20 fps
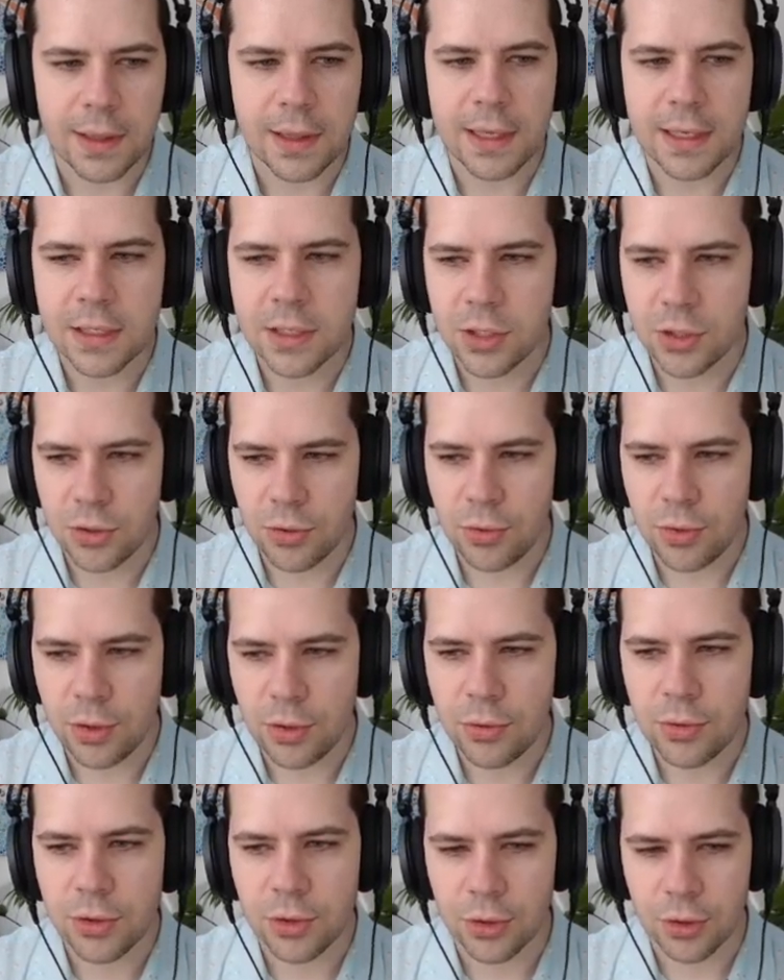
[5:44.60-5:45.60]
these two
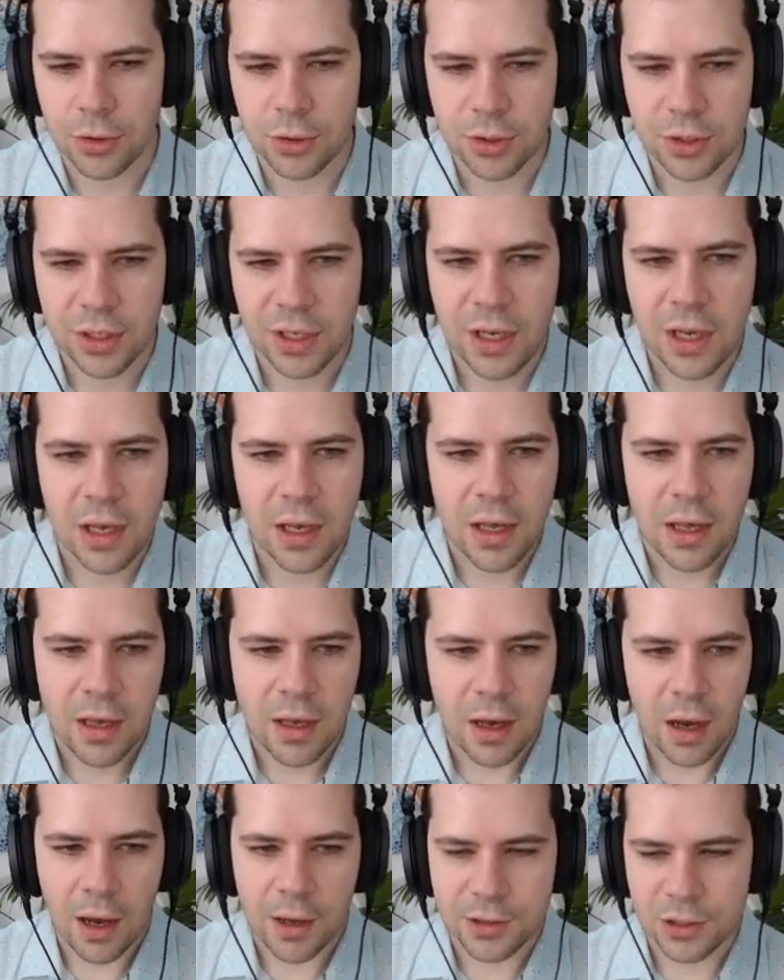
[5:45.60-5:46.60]
users
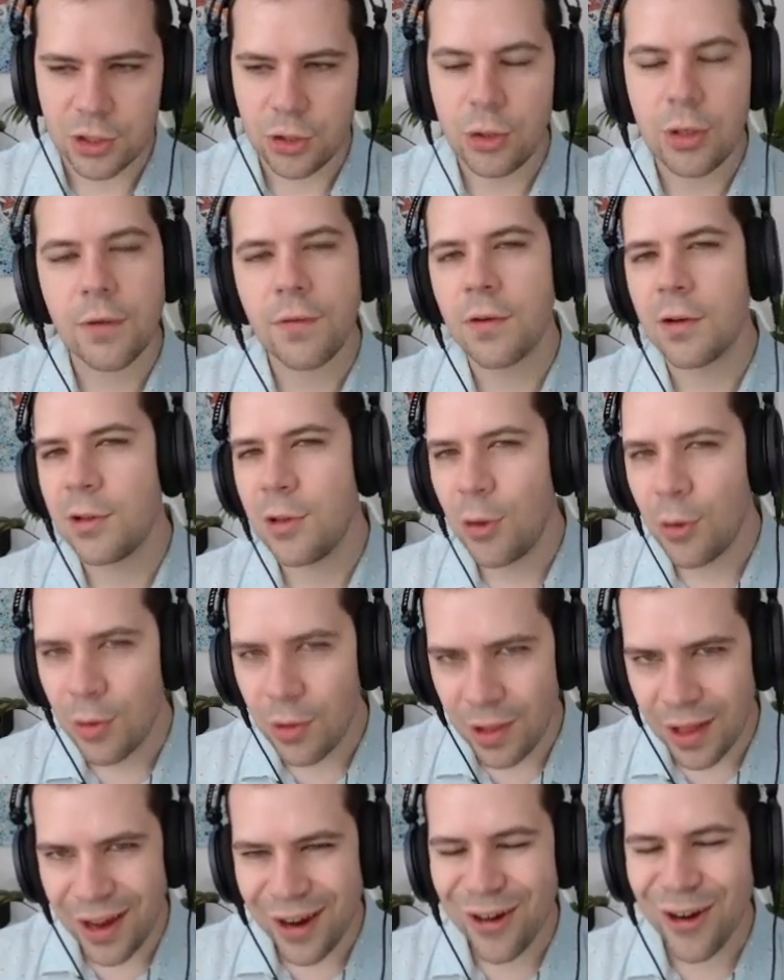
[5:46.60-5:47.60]
on two different
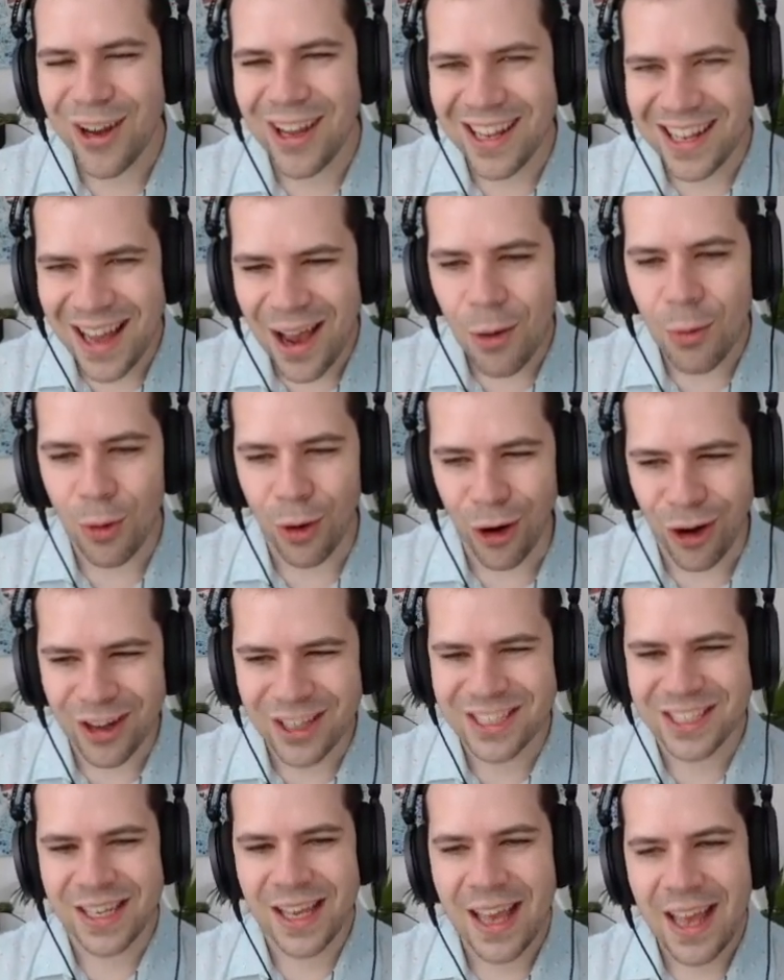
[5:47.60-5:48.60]
local area
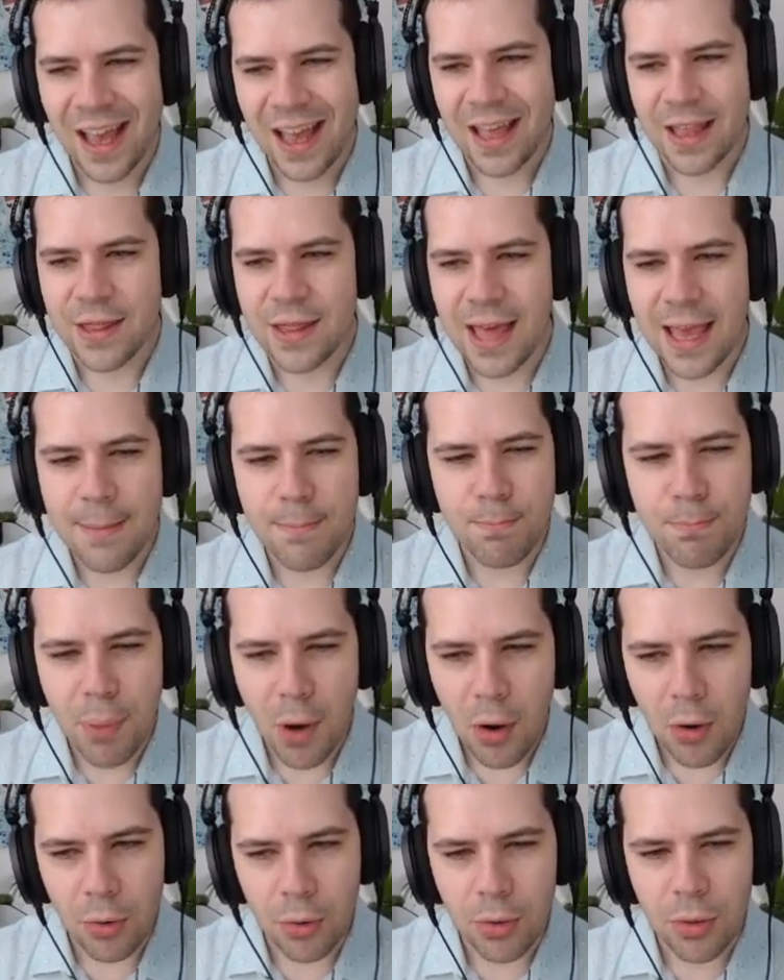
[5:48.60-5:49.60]
networks, they
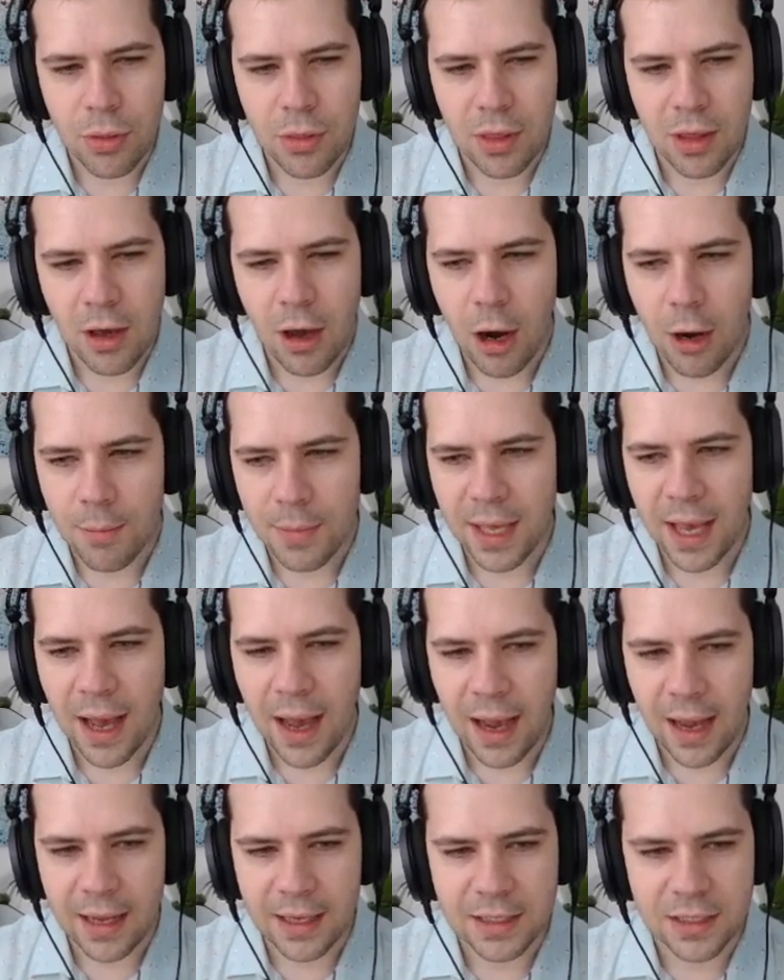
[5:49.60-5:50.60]
both are
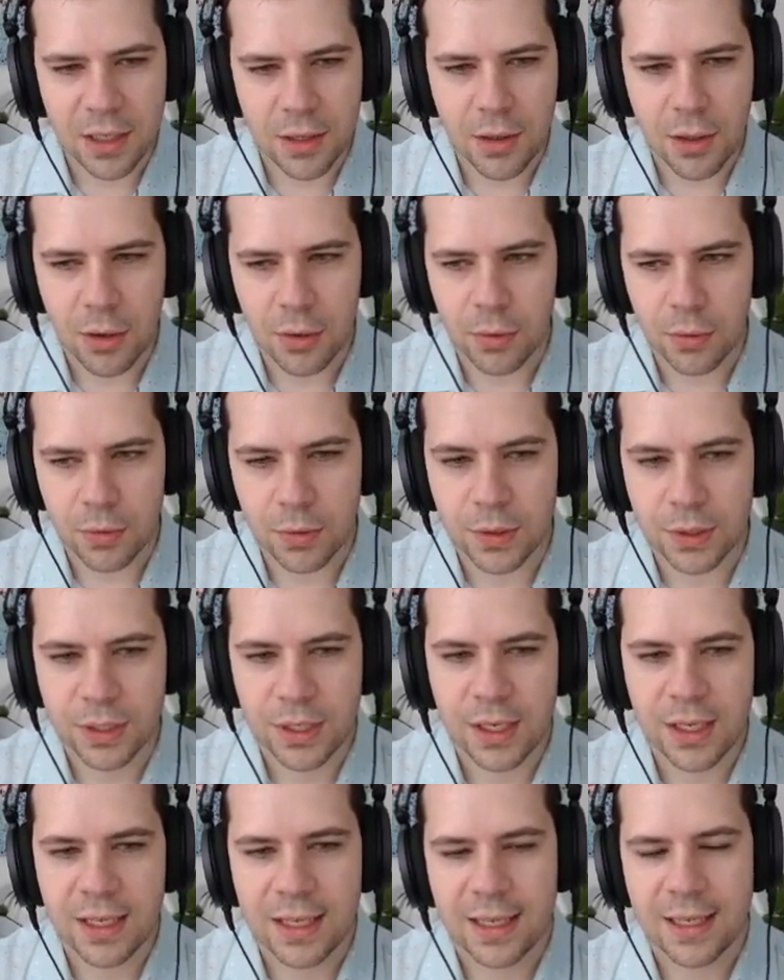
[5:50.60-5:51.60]
behind those
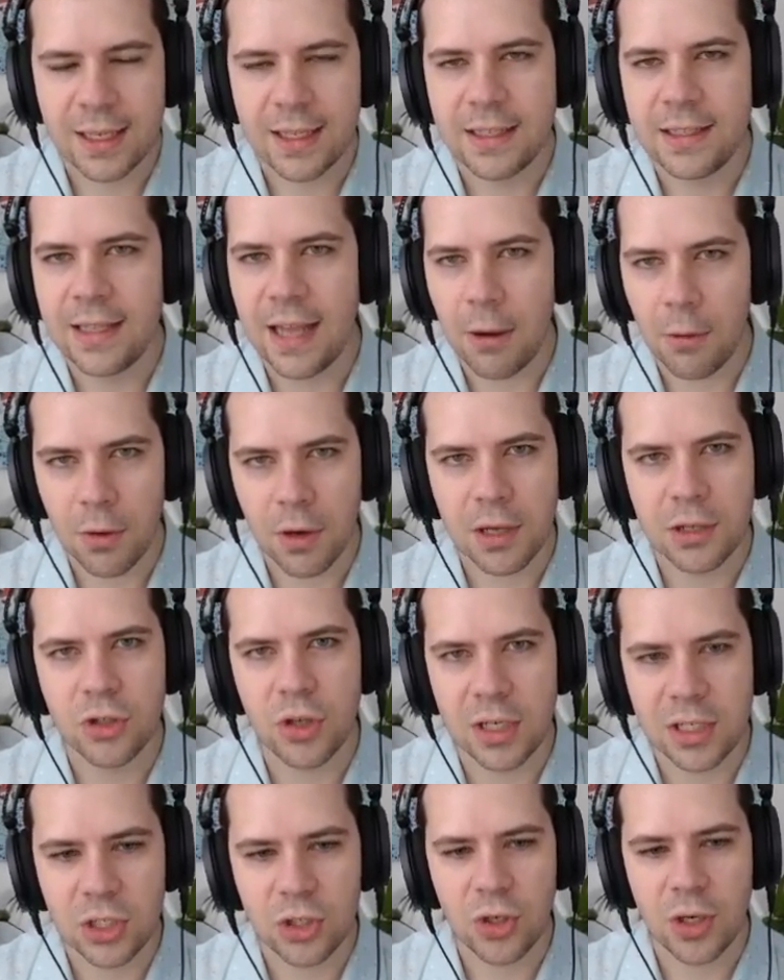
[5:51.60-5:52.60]
network
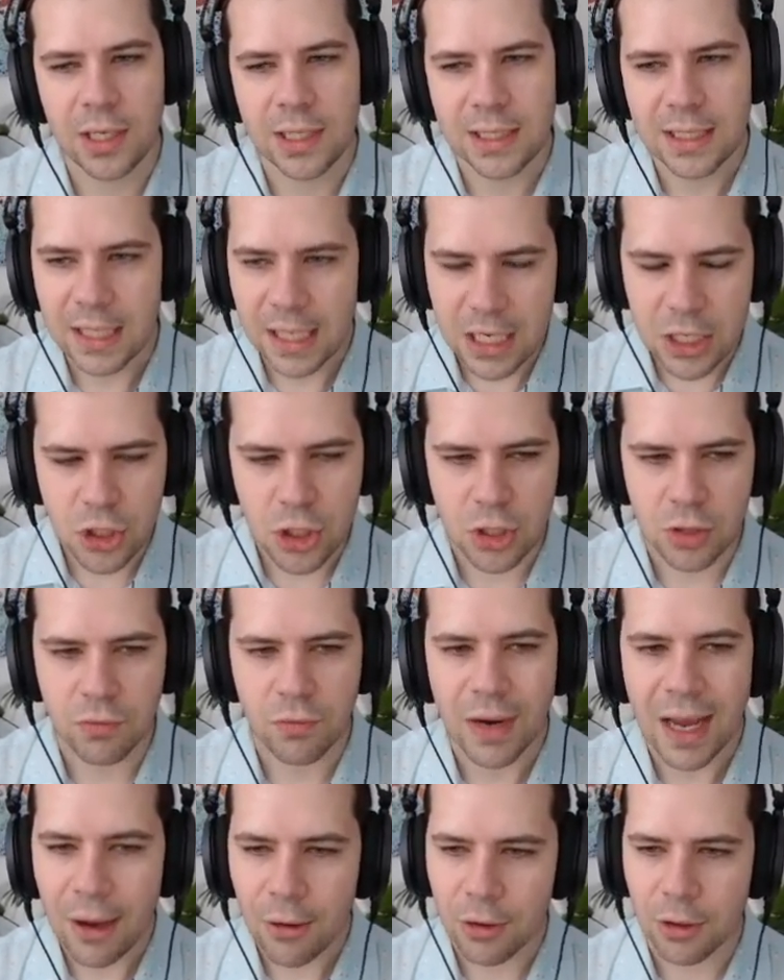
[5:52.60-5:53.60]
address translation
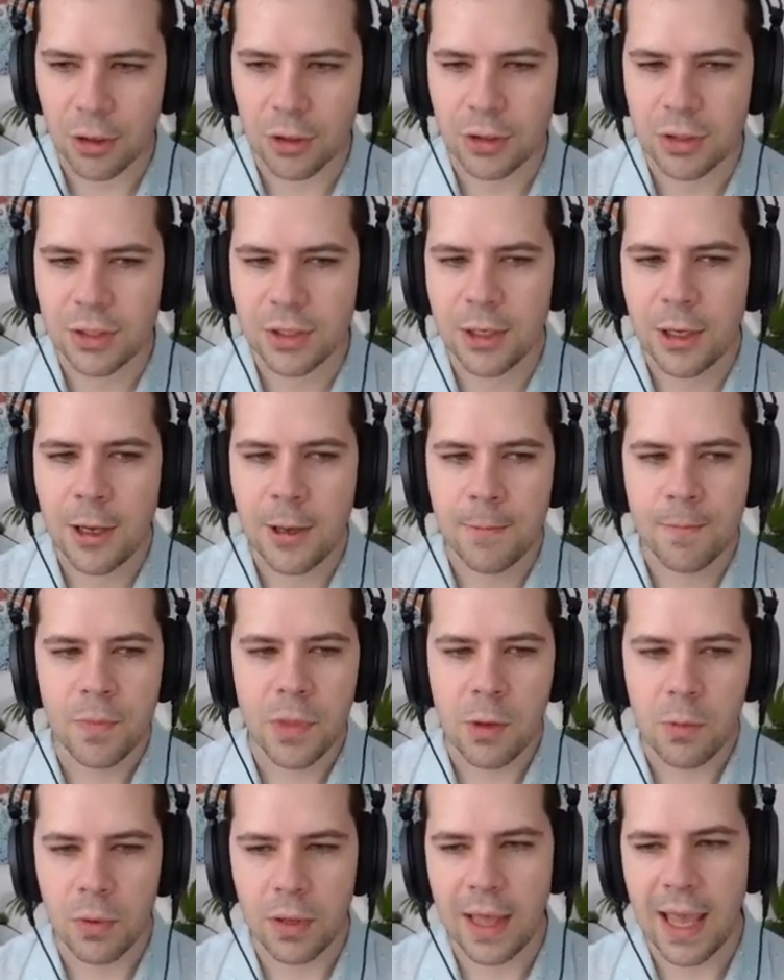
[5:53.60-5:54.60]
routers
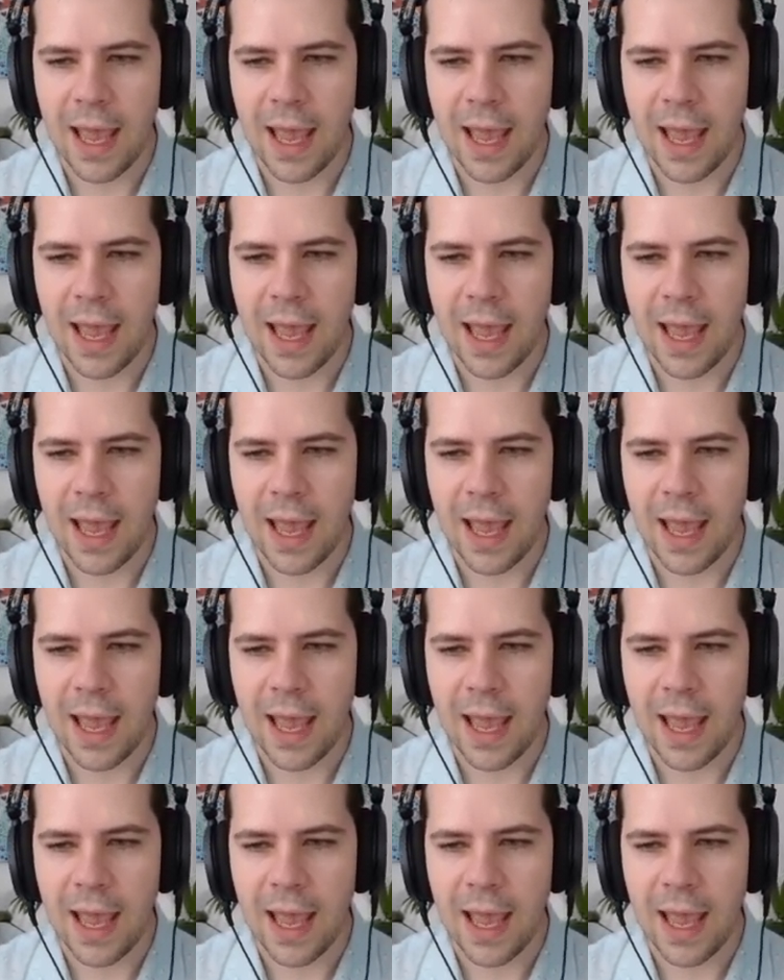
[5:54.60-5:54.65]
where they